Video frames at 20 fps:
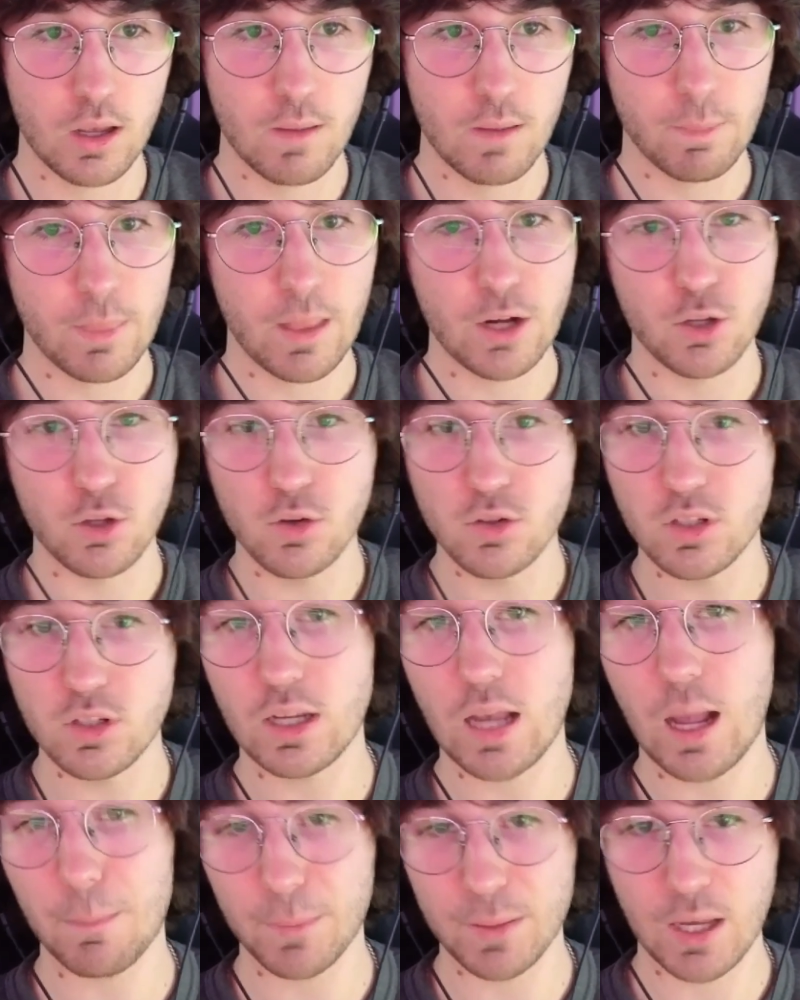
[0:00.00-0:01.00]
And using
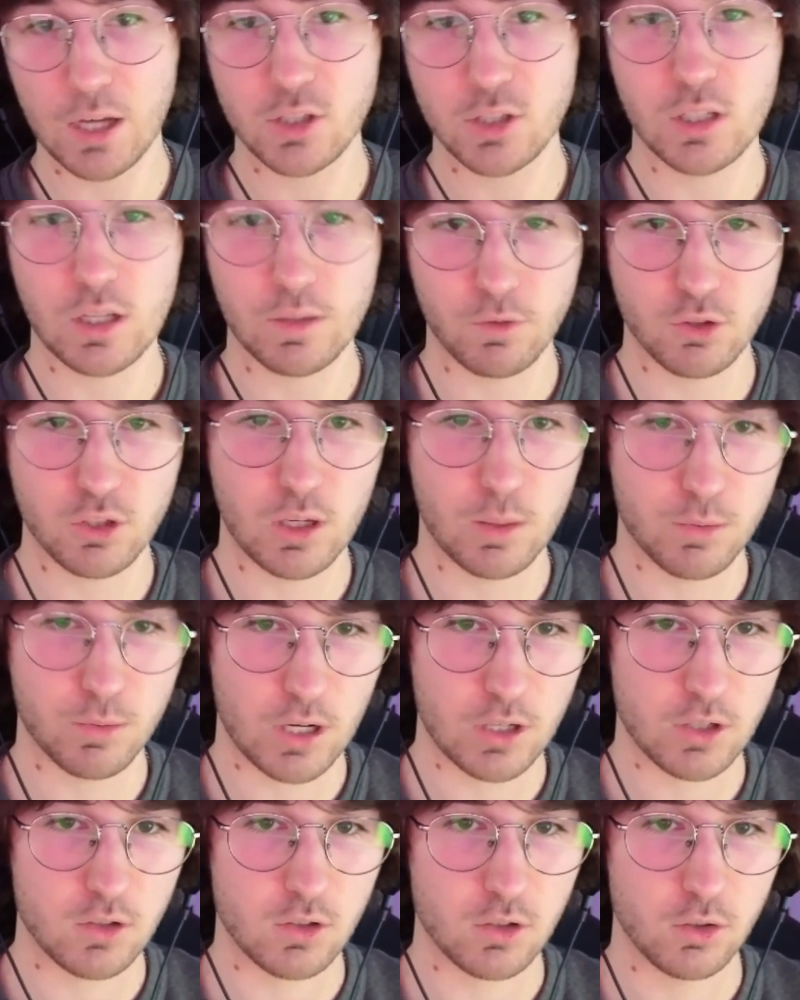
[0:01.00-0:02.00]
application level chain
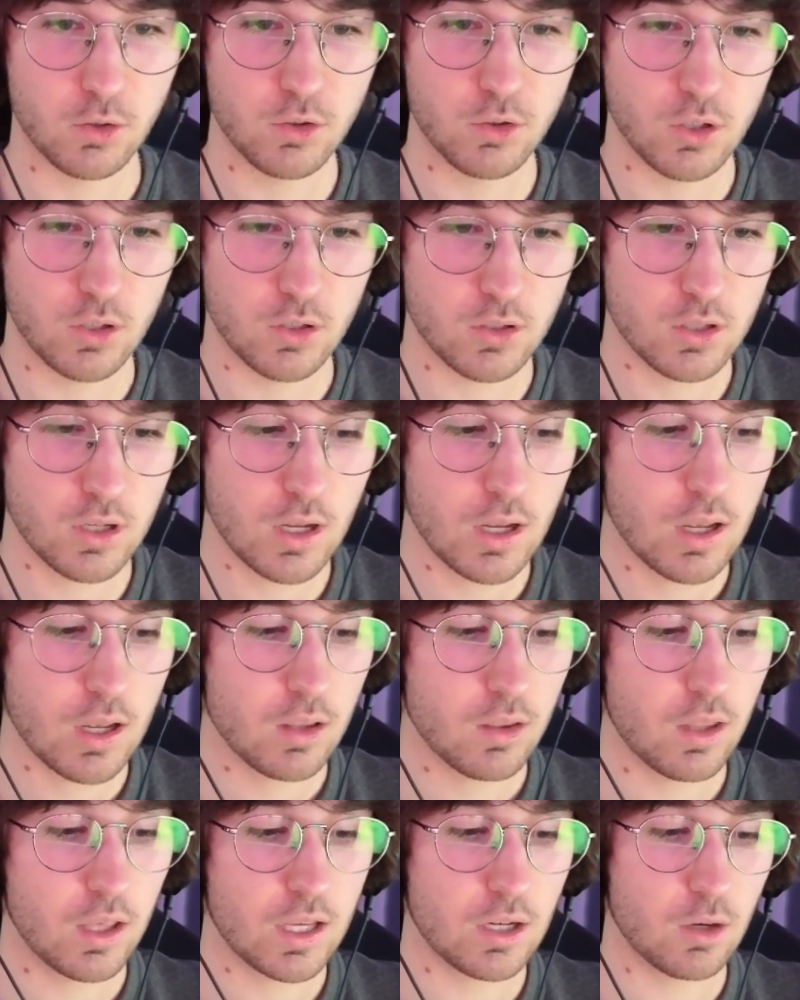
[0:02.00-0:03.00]
abstraction solutions,
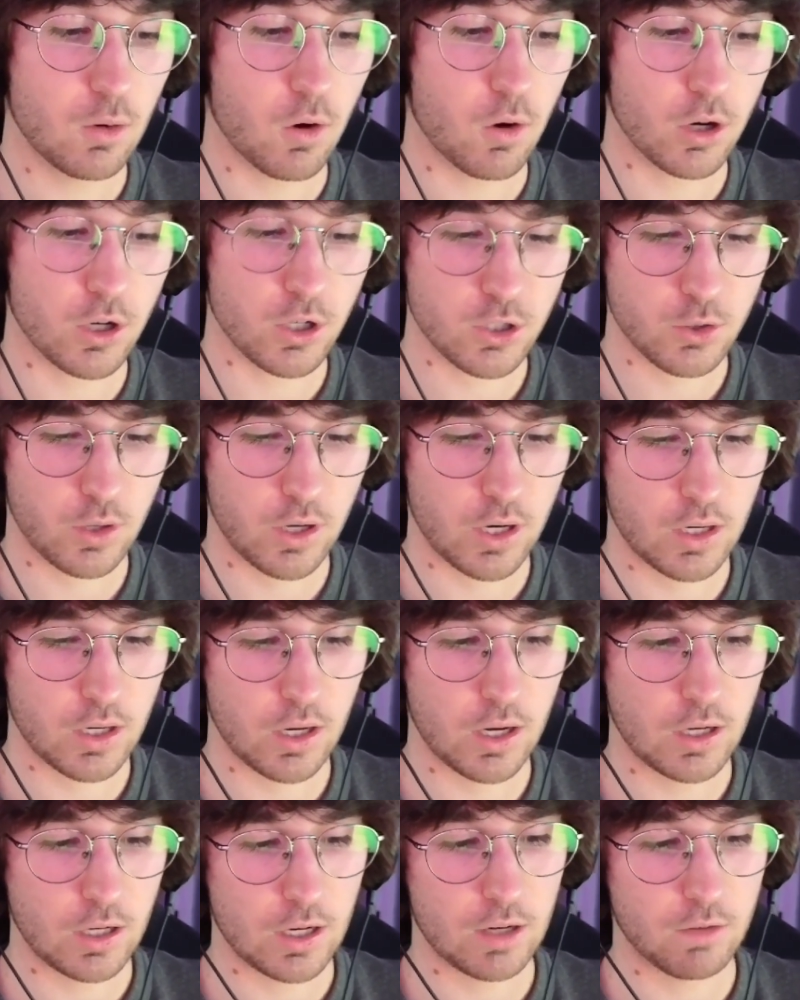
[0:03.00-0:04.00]
they can orchestrate
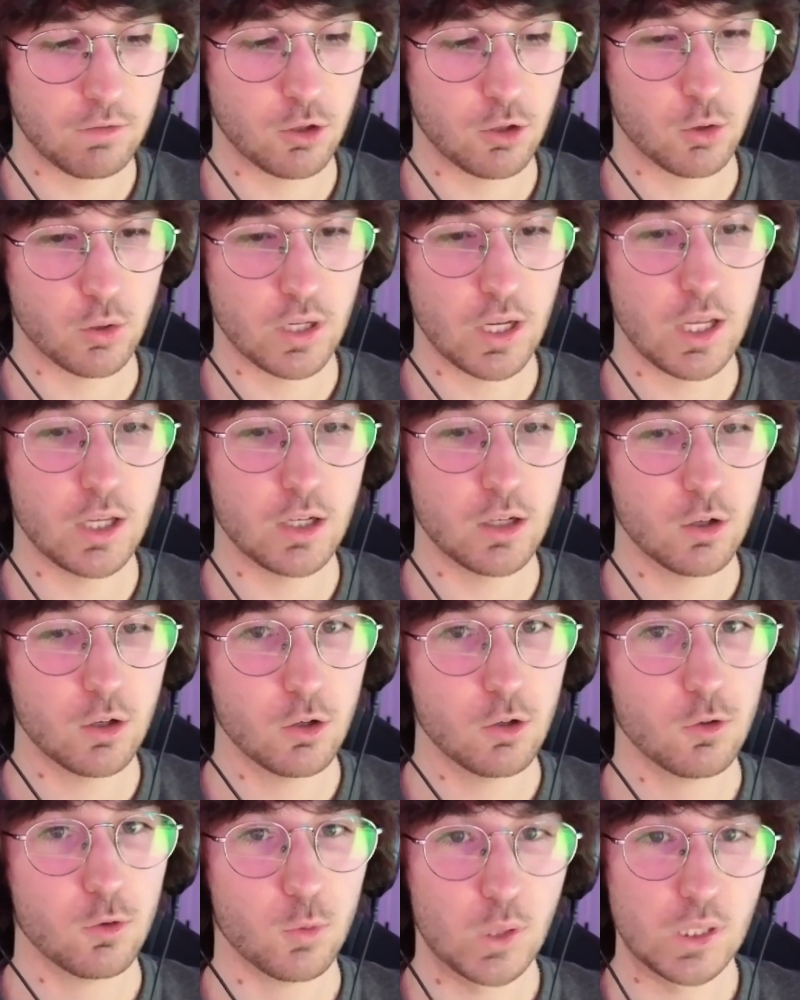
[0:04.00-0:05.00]
and kind of create
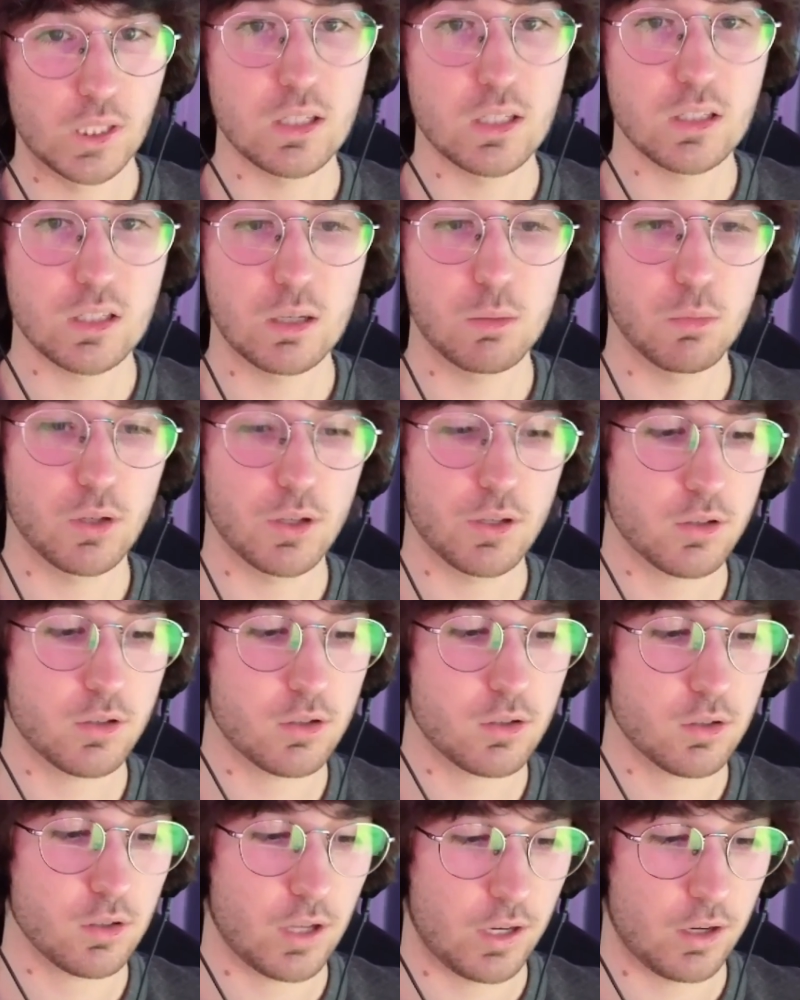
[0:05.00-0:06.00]
really
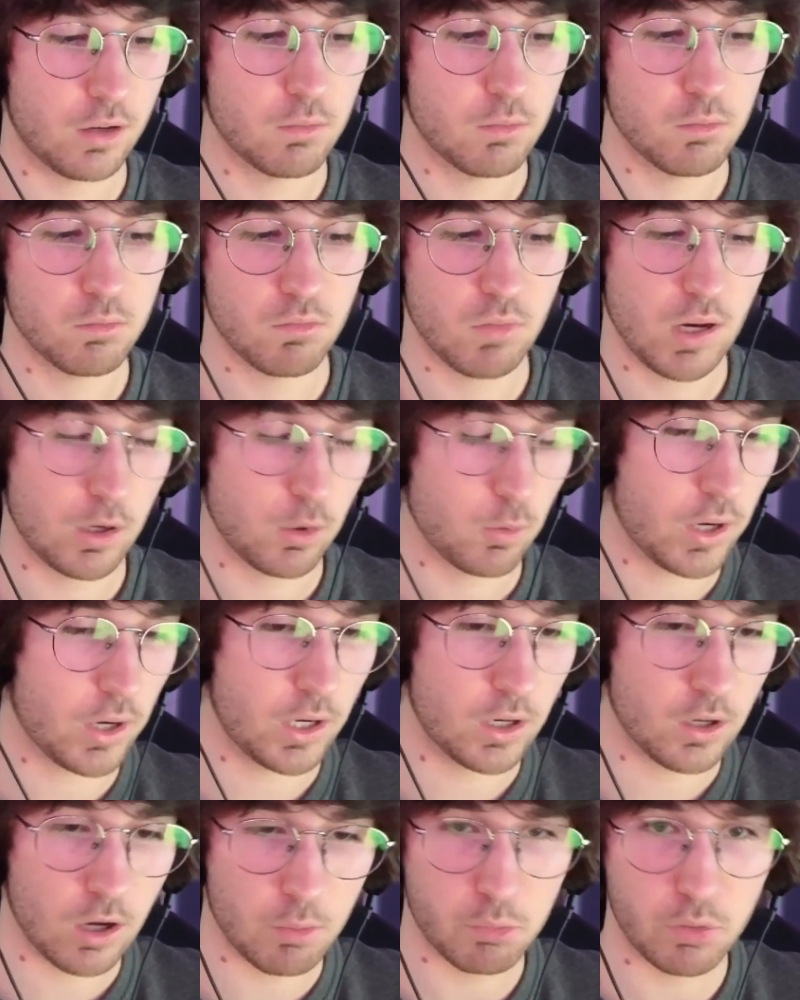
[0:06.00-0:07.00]
seamless, like, and
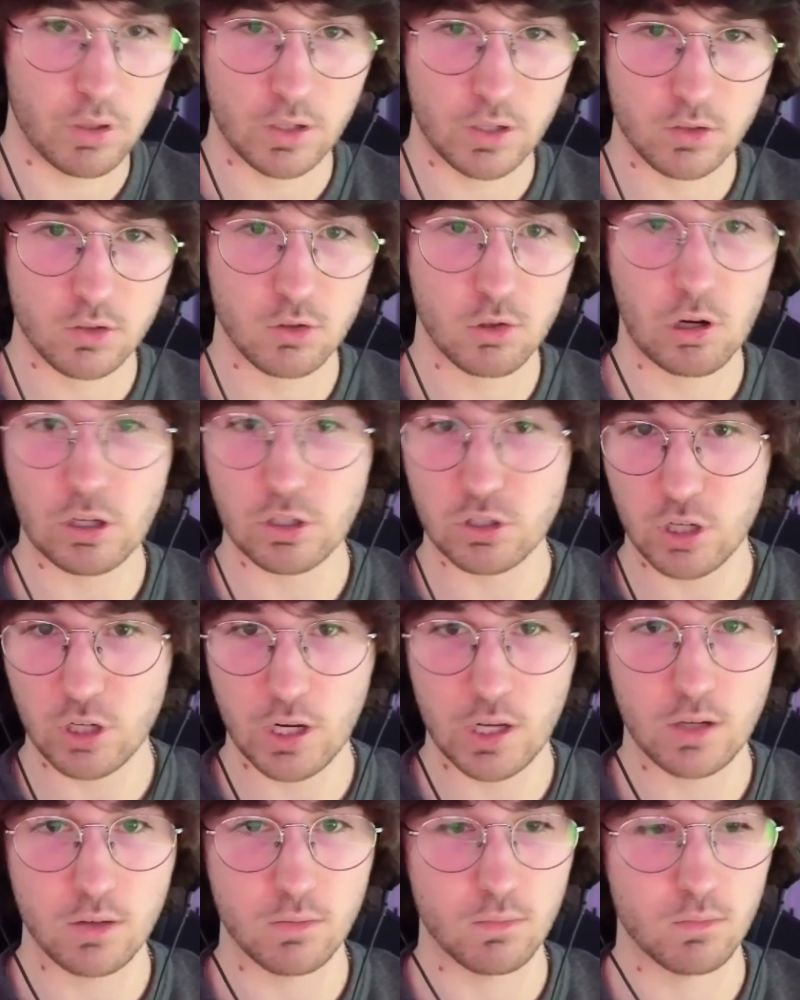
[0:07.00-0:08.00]
quite complex
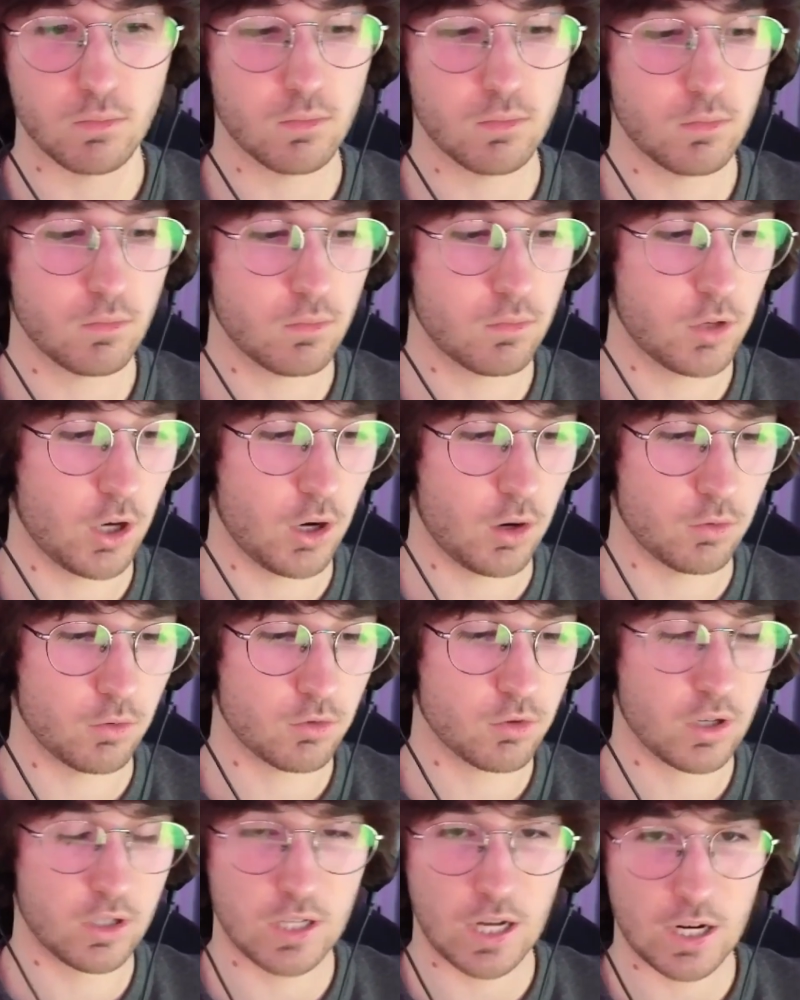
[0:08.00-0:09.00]
cross-chain
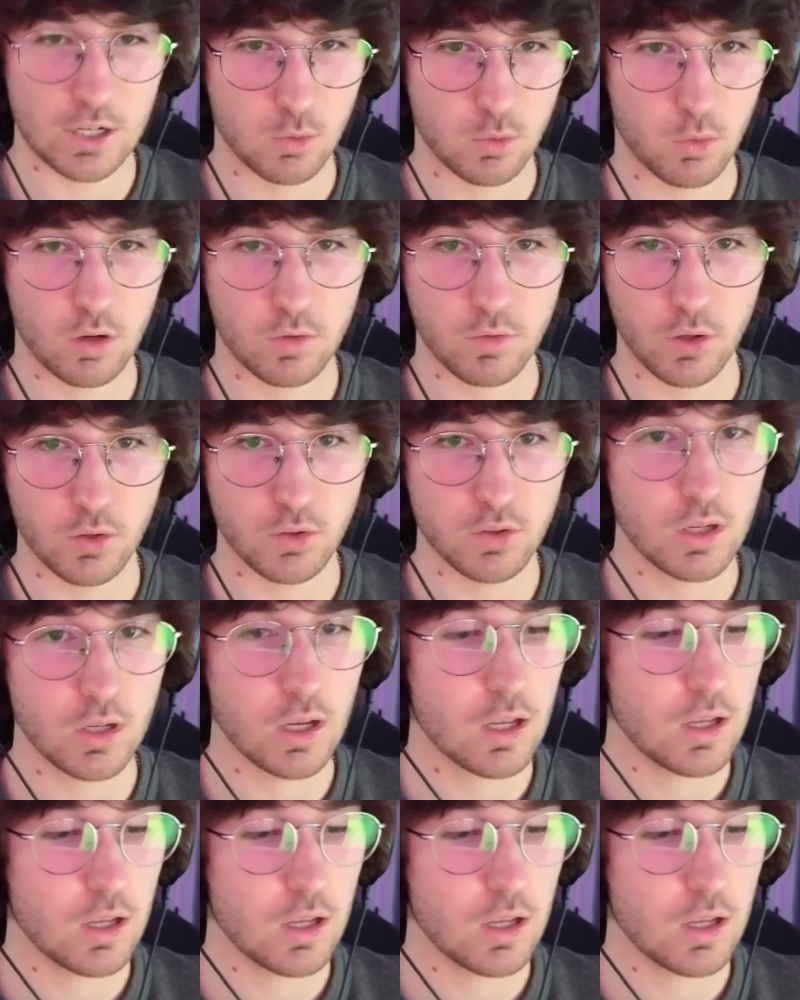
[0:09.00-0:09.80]
transaction workflows.